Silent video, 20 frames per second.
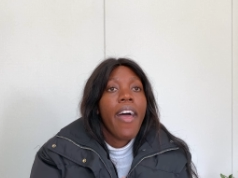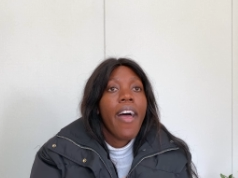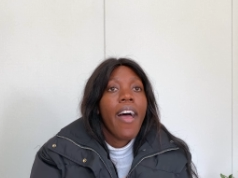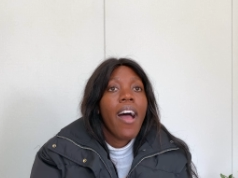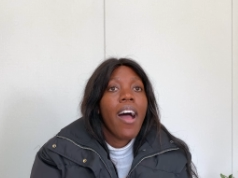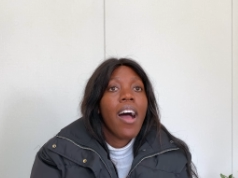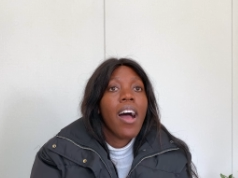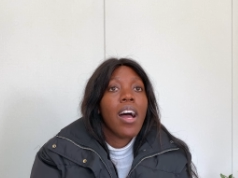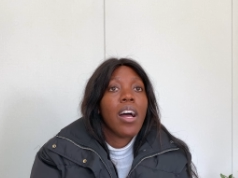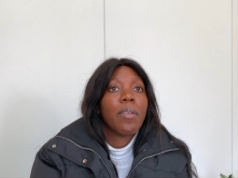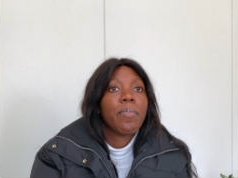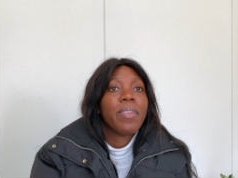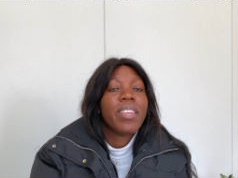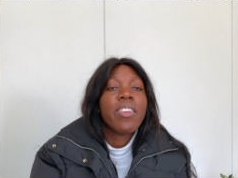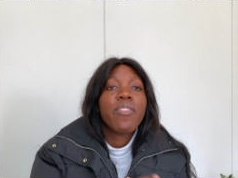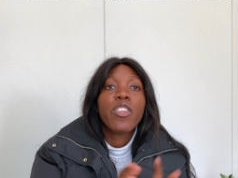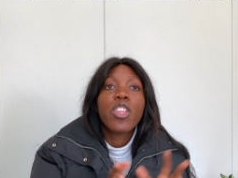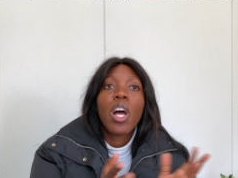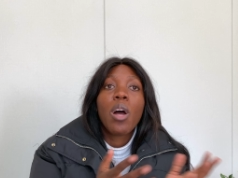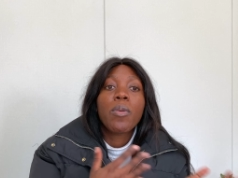Um,
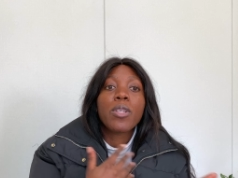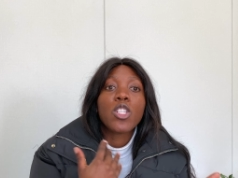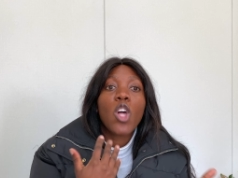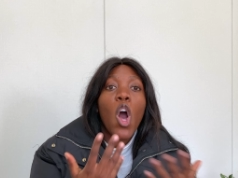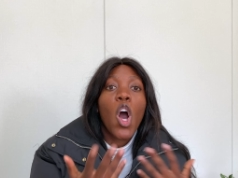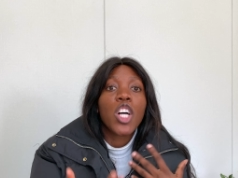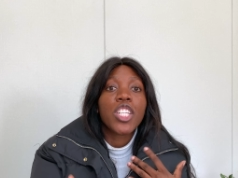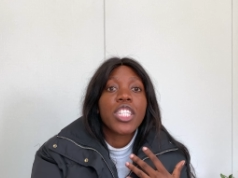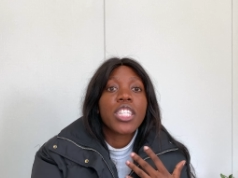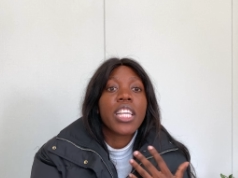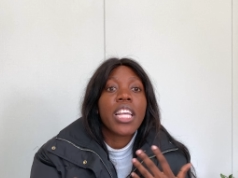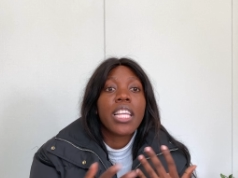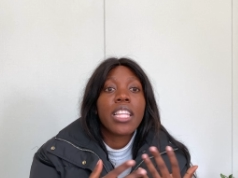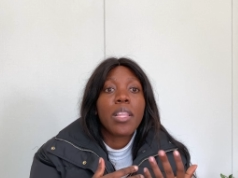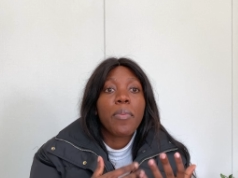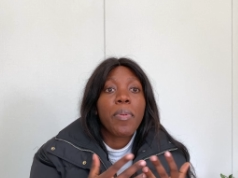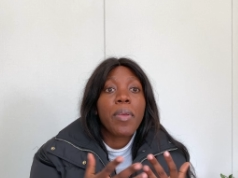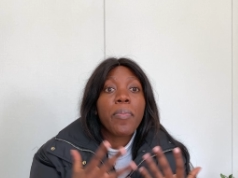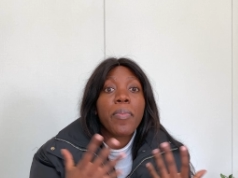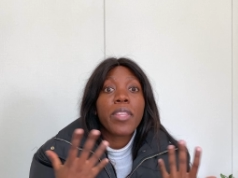even though I was asking
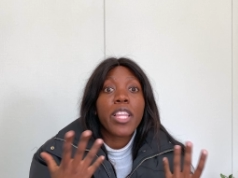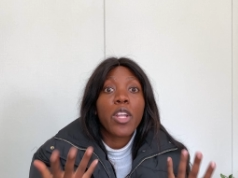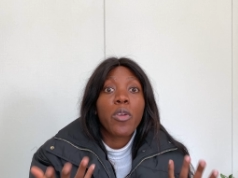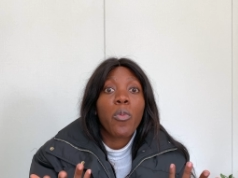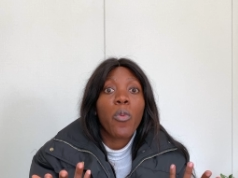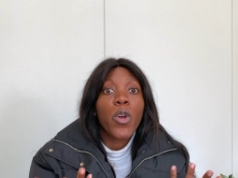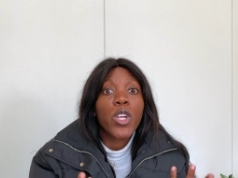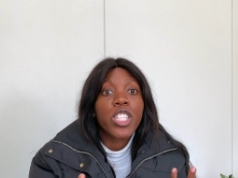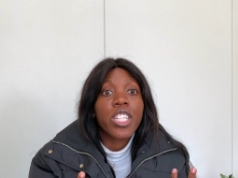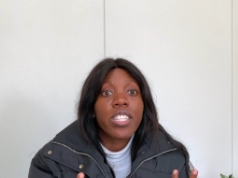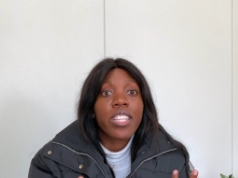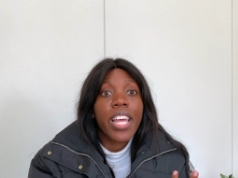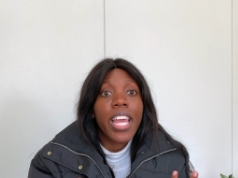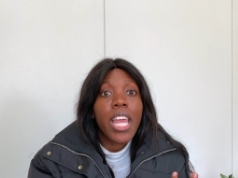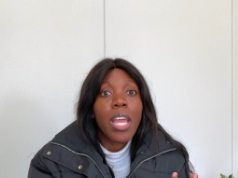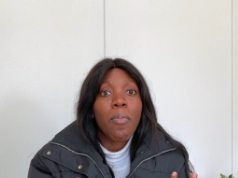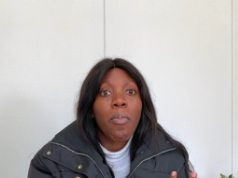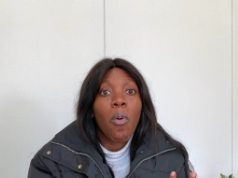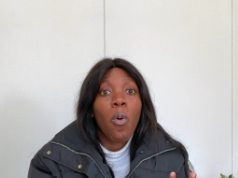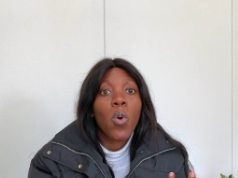the people that worked at the
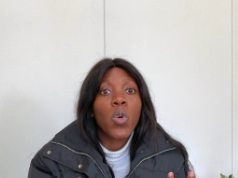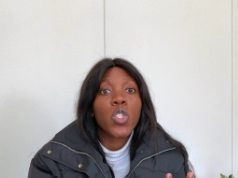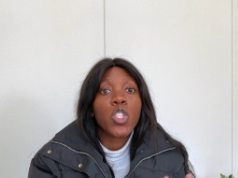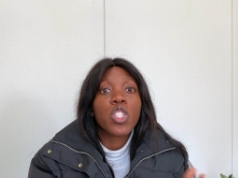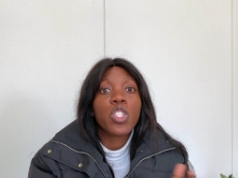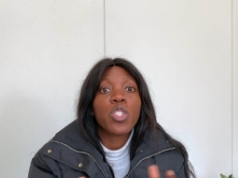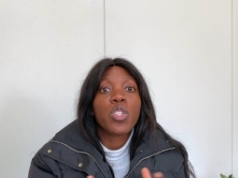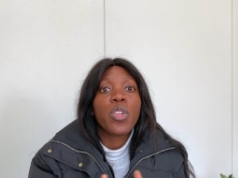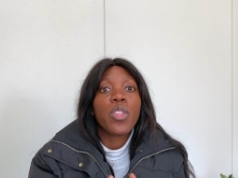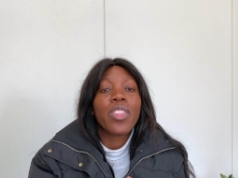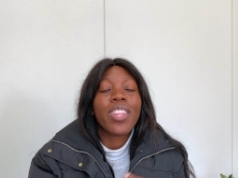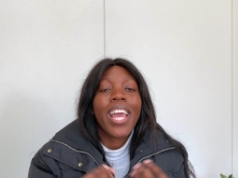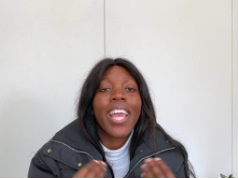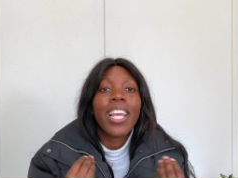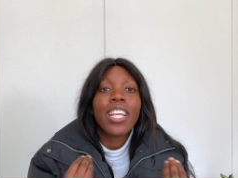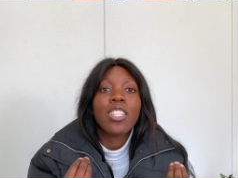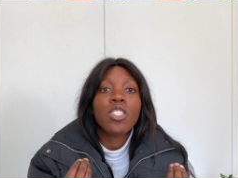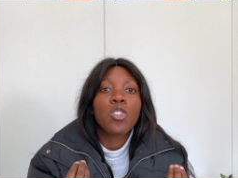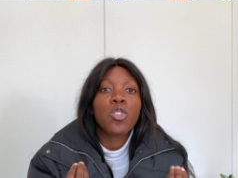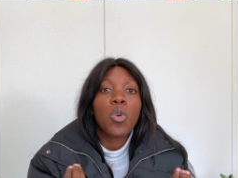airport,
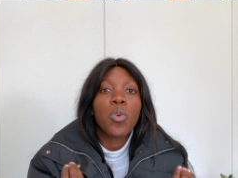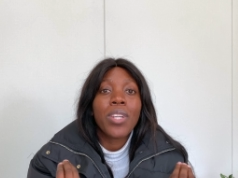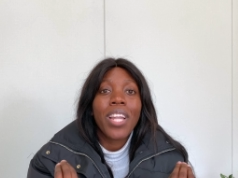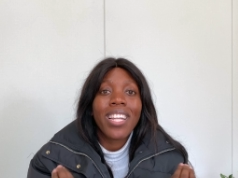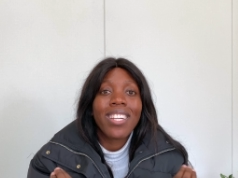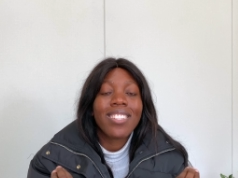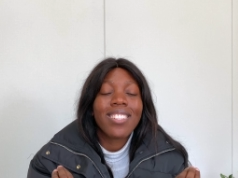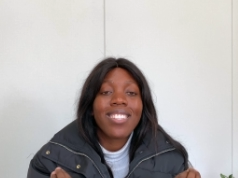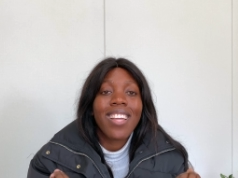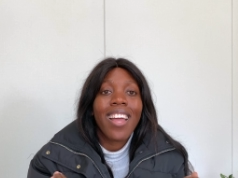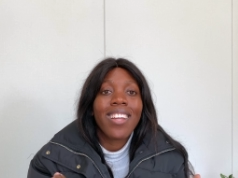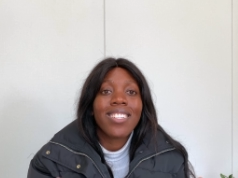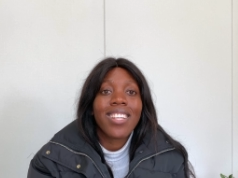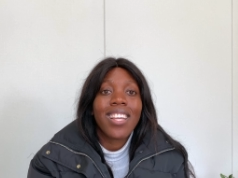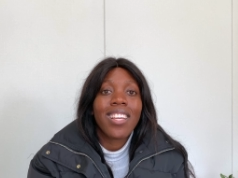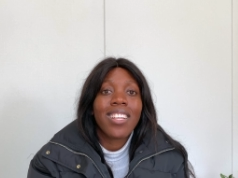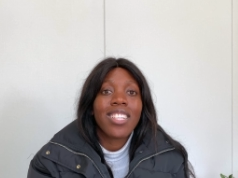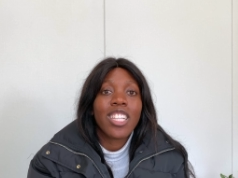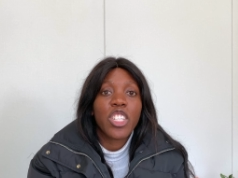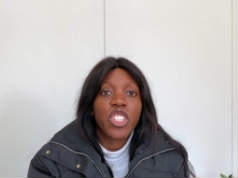they don't understand
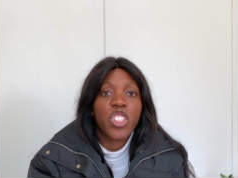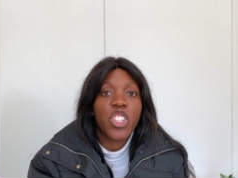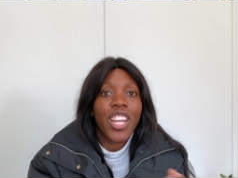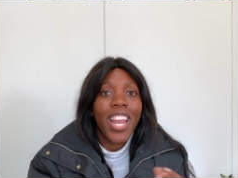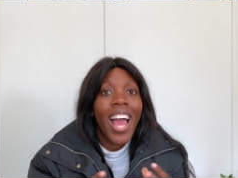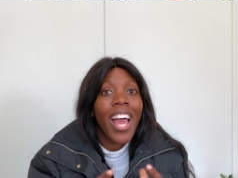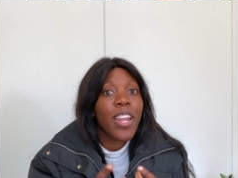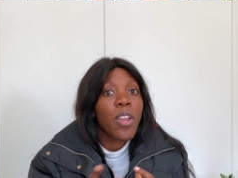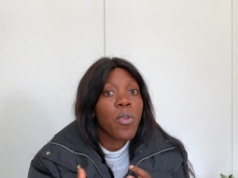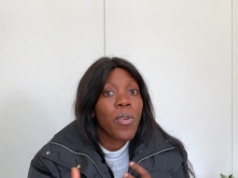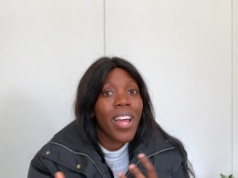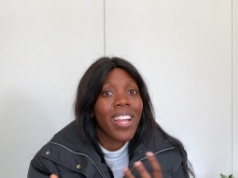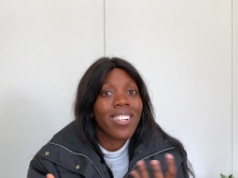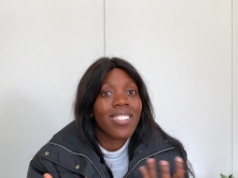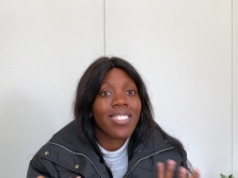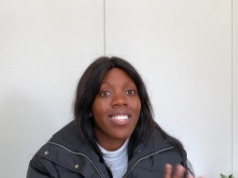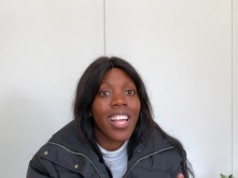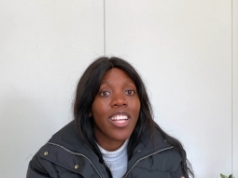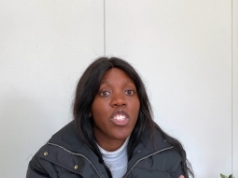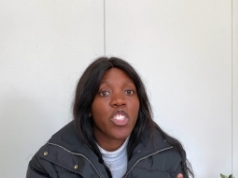English and I don't
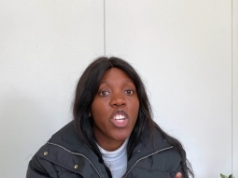understand